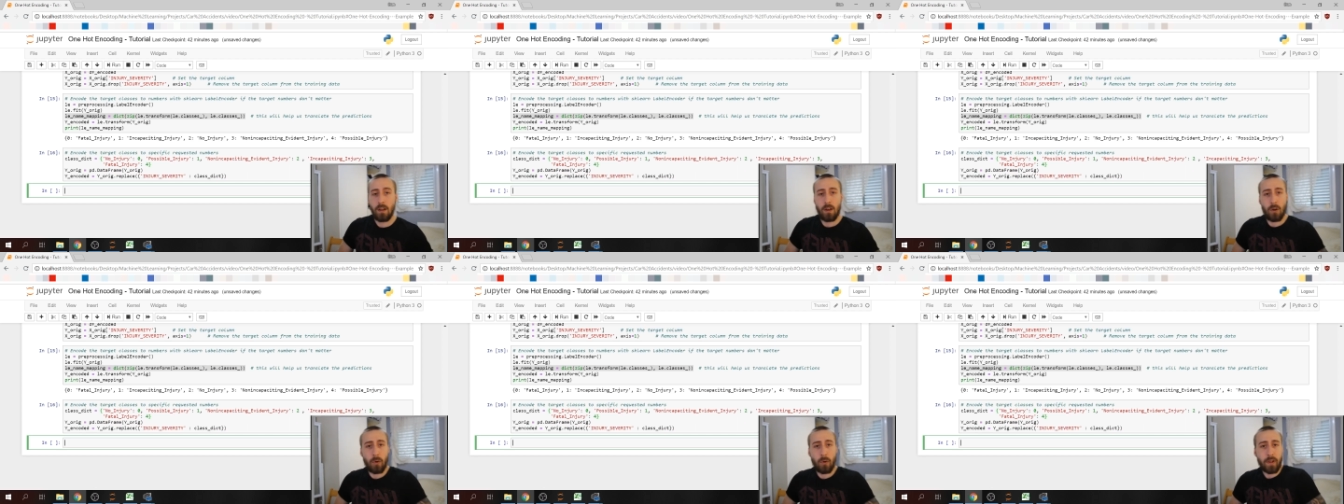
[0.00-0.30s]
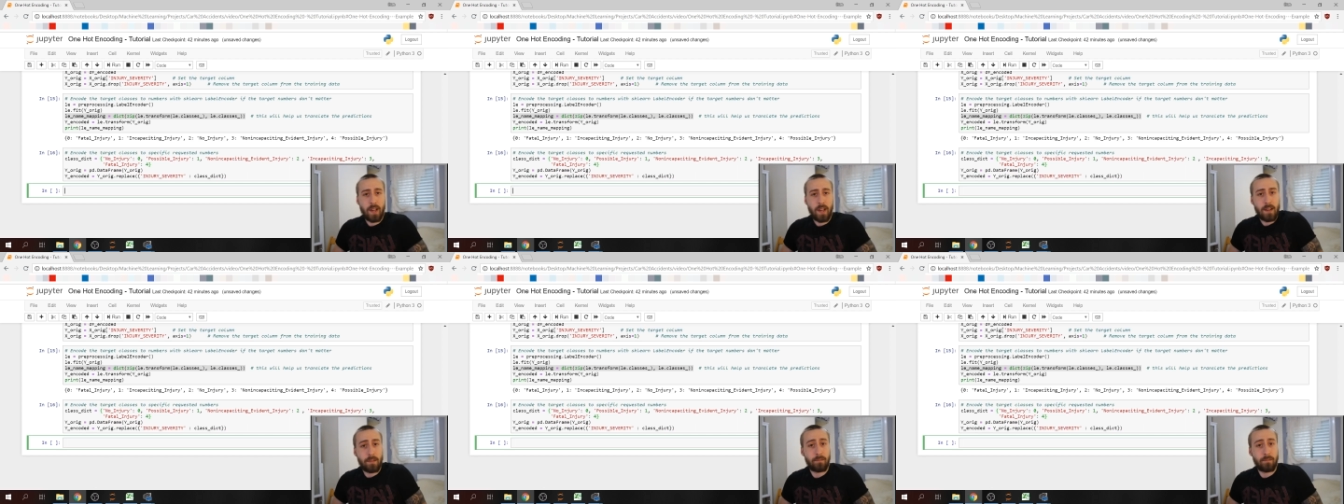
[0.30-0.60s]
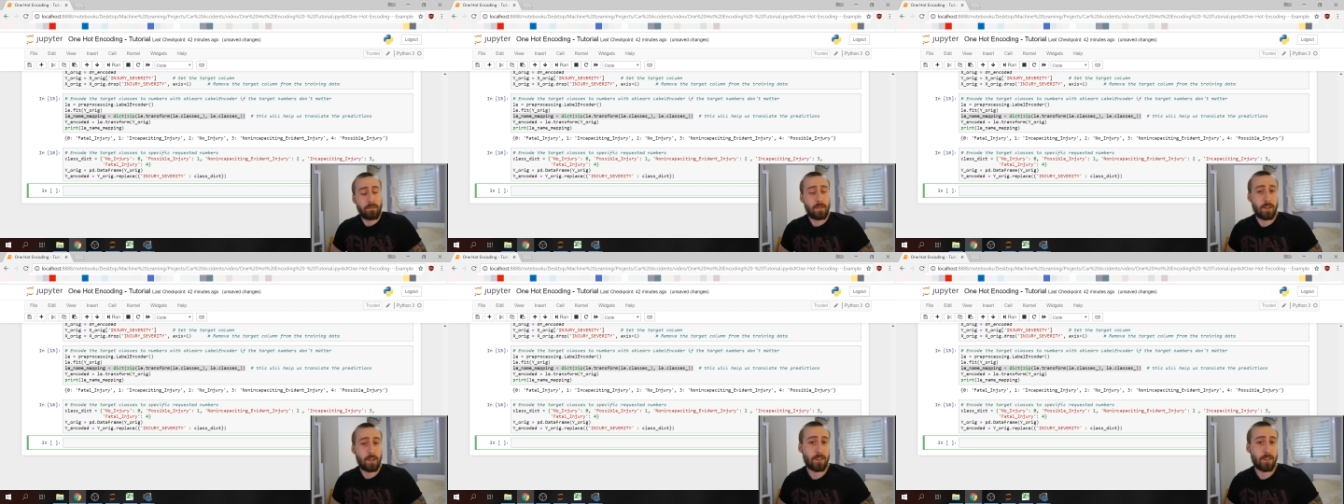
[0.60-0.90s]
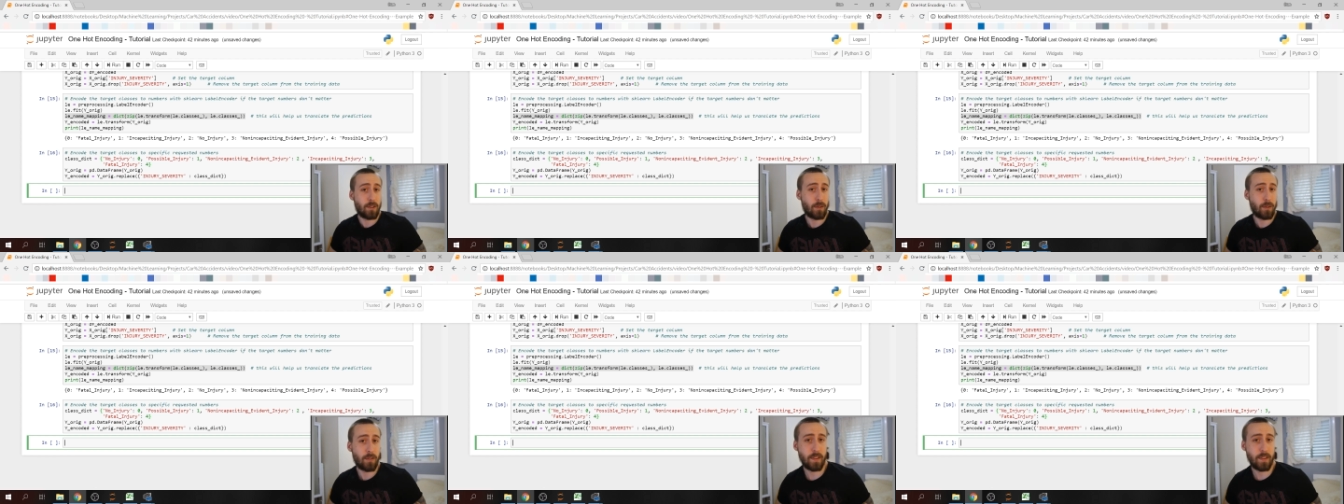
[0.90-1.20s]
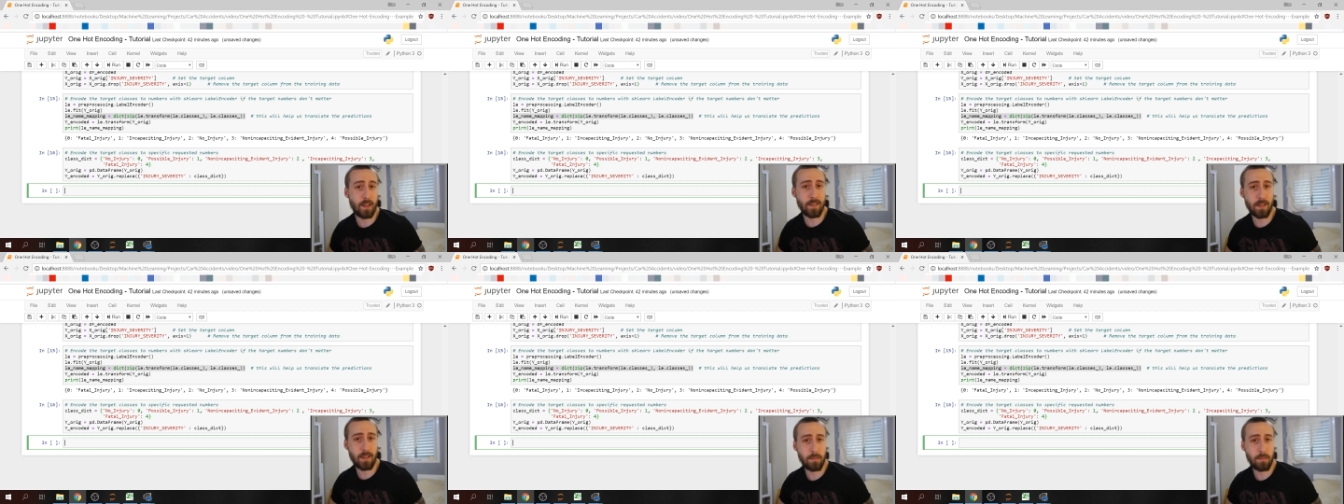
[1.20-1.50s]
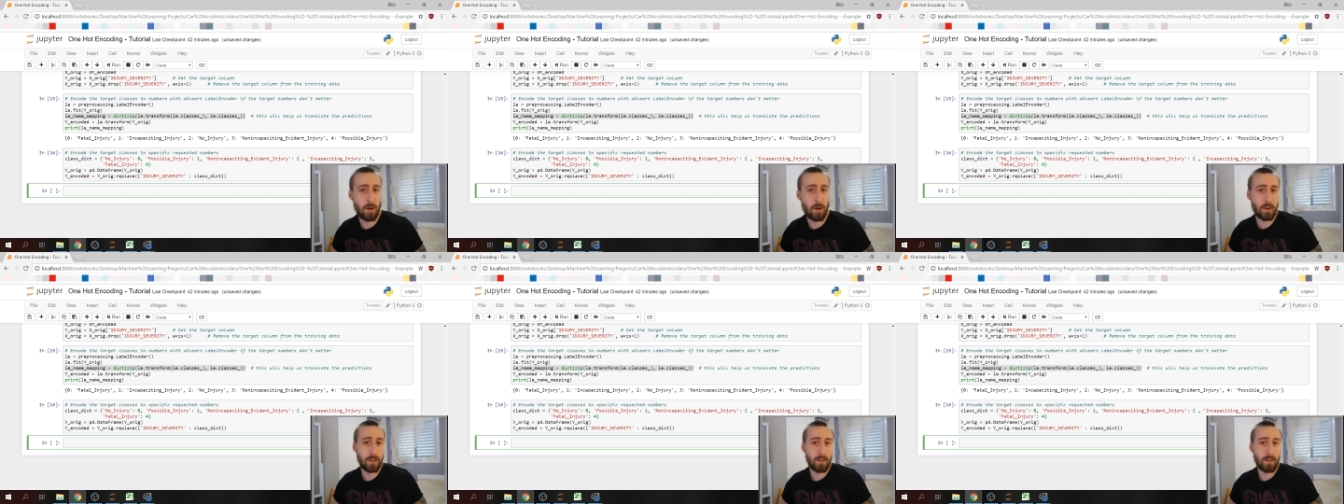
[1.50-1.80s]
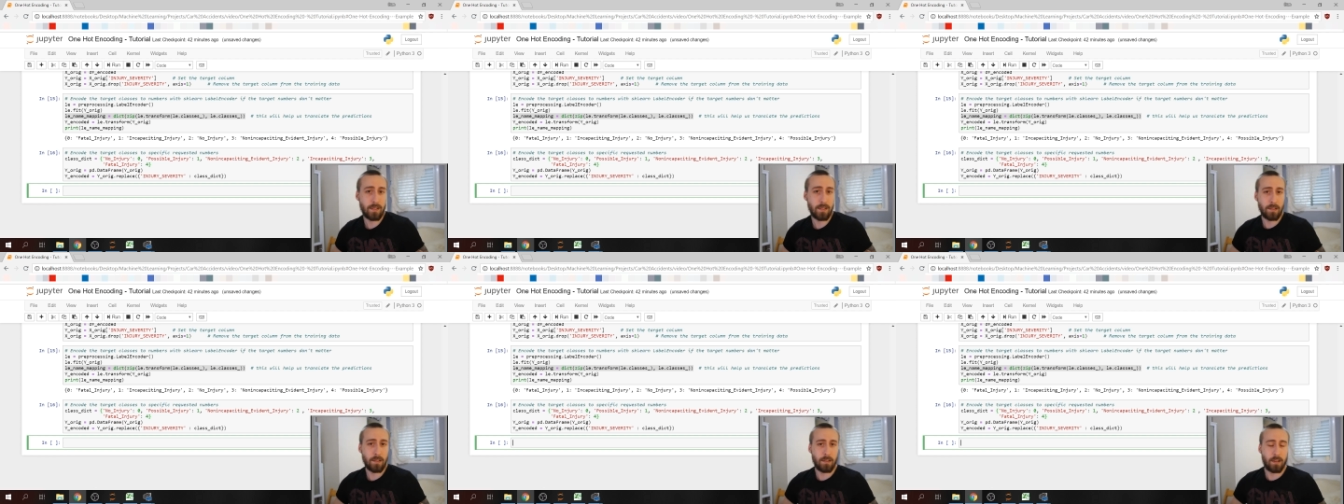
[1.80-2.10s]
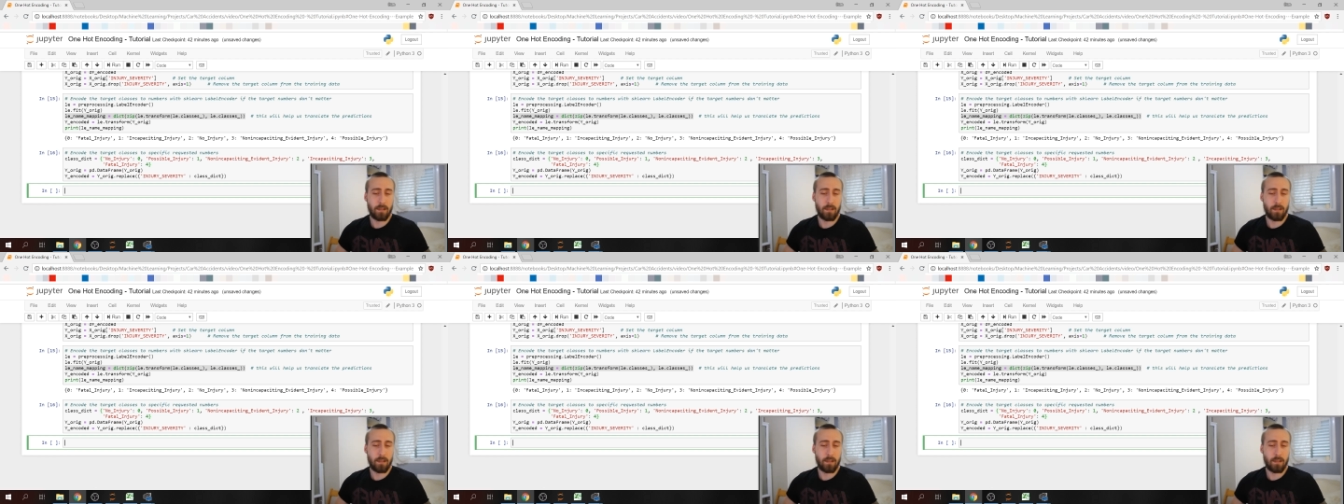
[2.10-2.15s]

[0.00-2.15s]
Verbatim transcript: Okay, so that's about it.